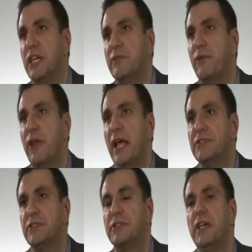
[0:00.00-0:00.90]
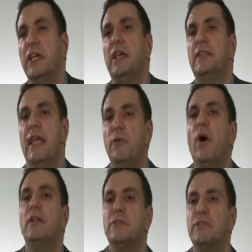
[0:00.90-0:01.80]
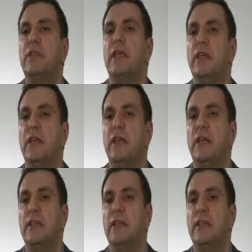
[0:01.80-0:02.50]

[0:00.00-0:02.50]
check for the answers. They want the